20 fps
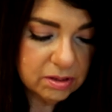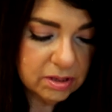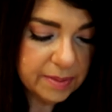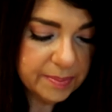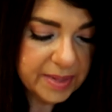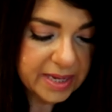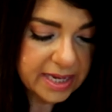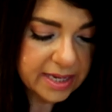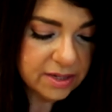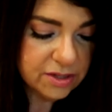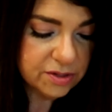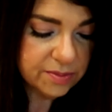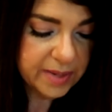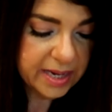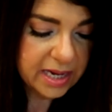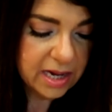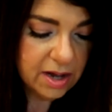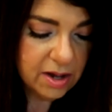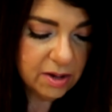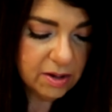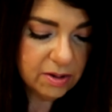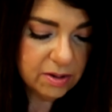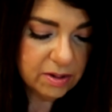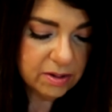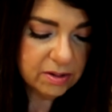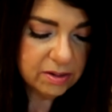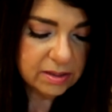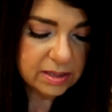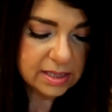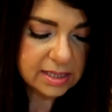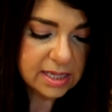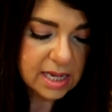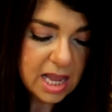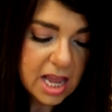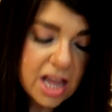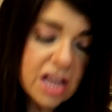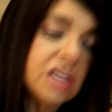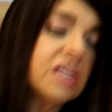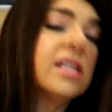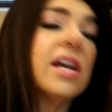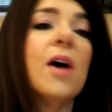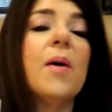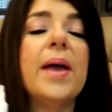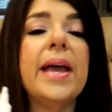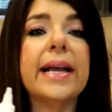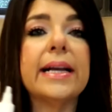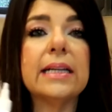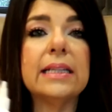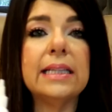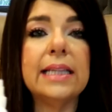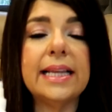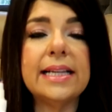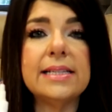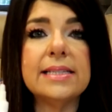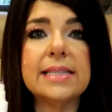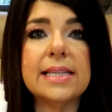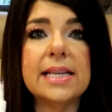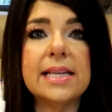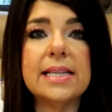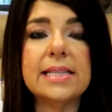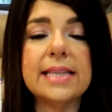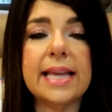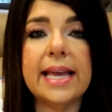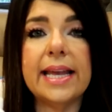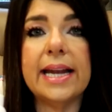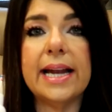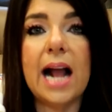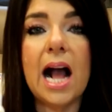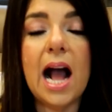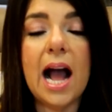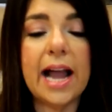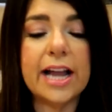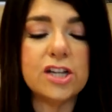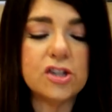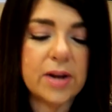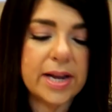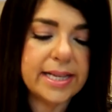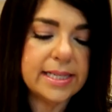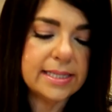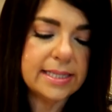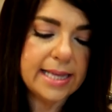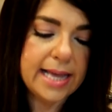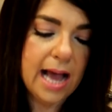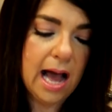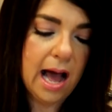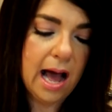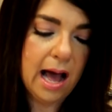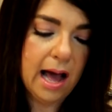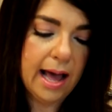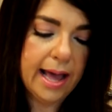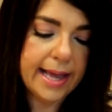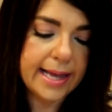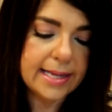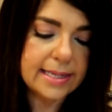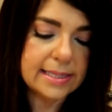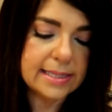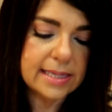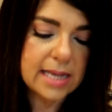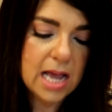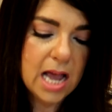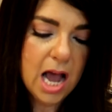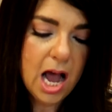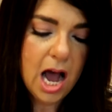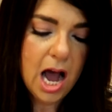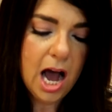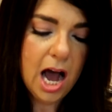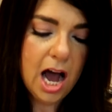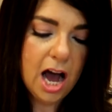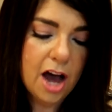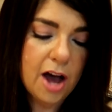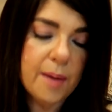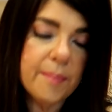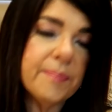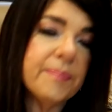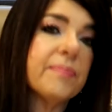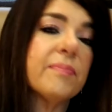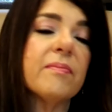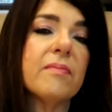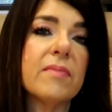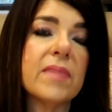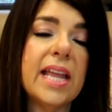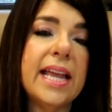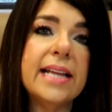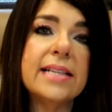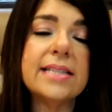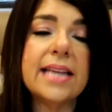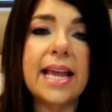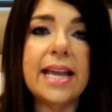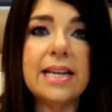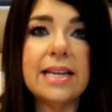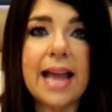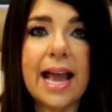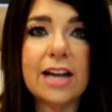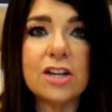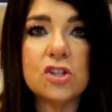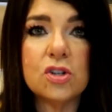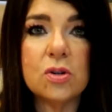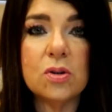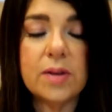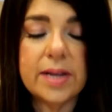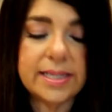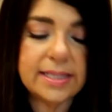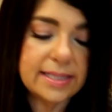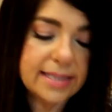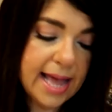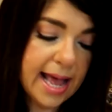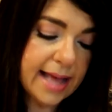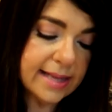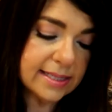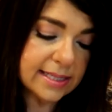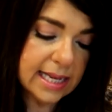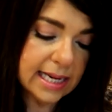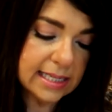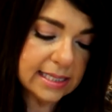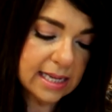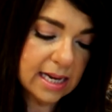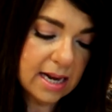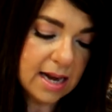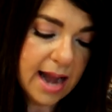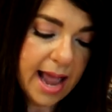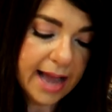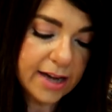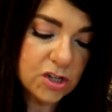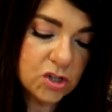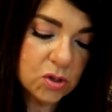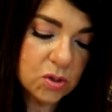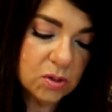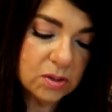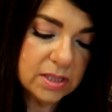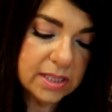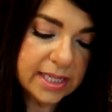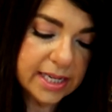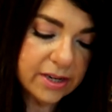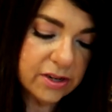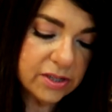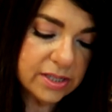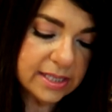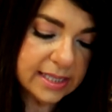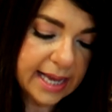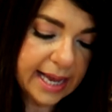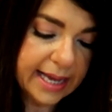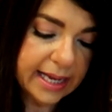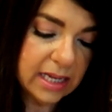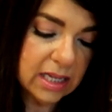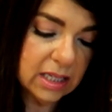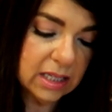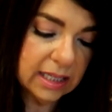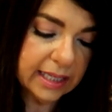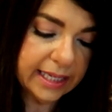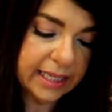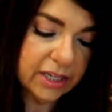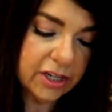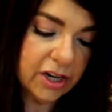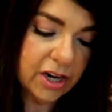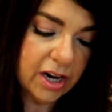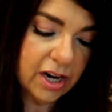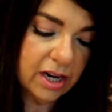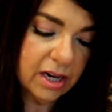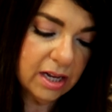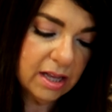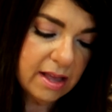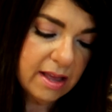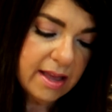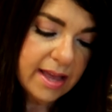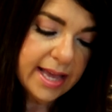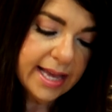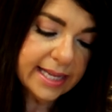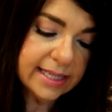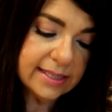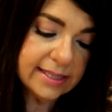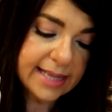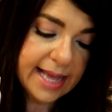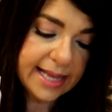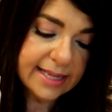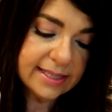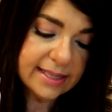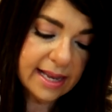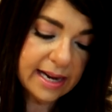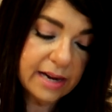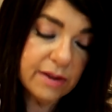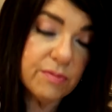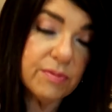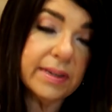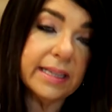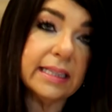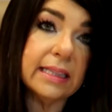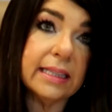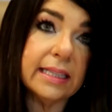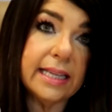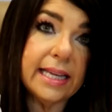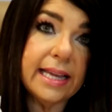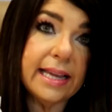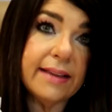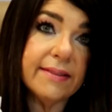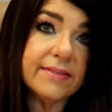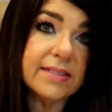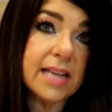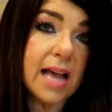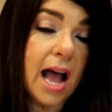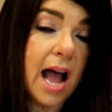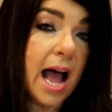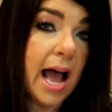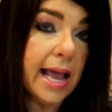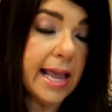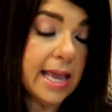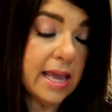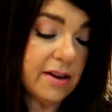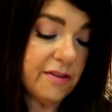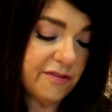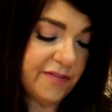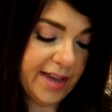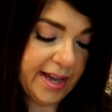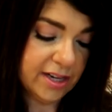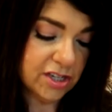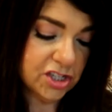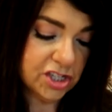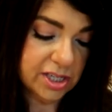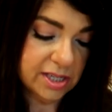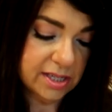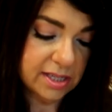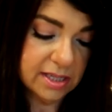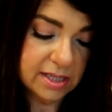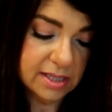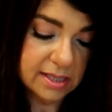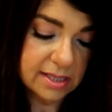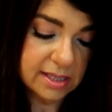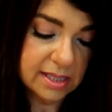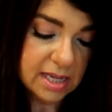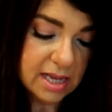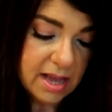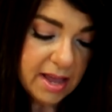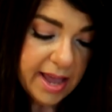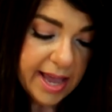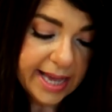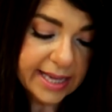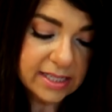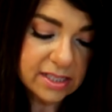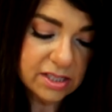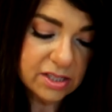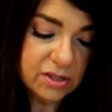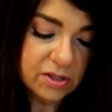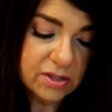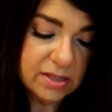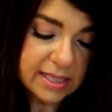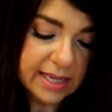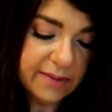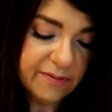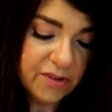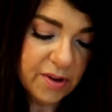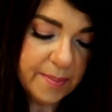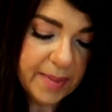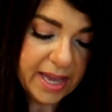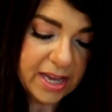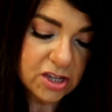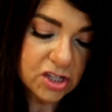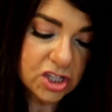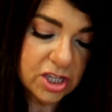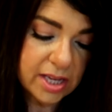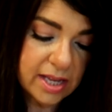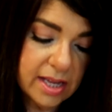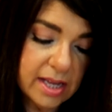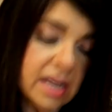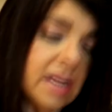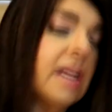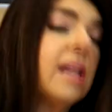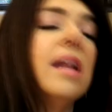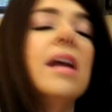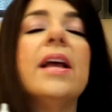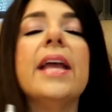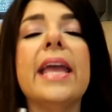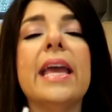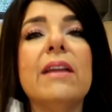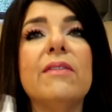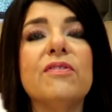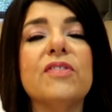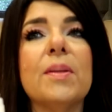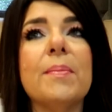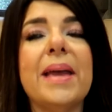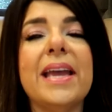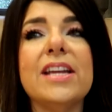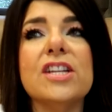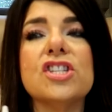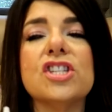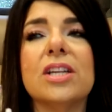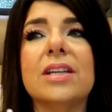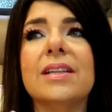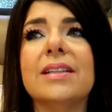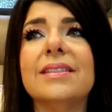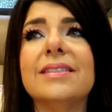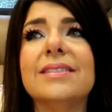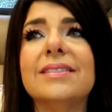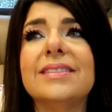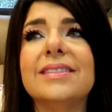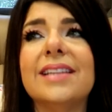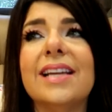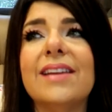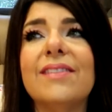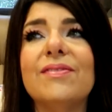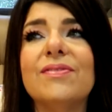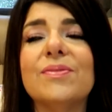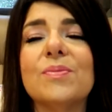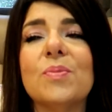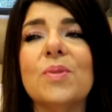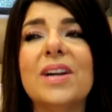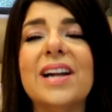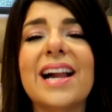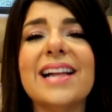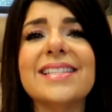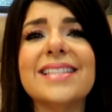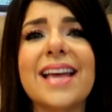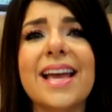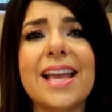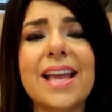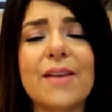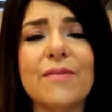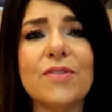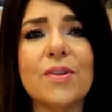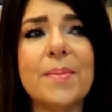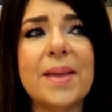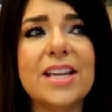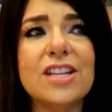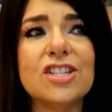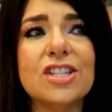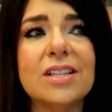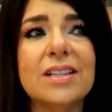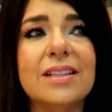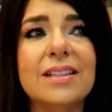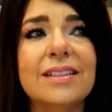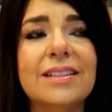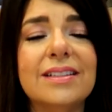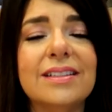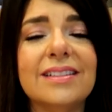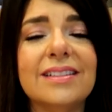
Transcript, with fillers: let me get to my notes. So it cleanses and it hydrates the eyes. Um, it's a natural, it says that it's a natural tear stain cleaner. It says that it relieves eye infections. It soothes inflammation, inflammation what did I say, information?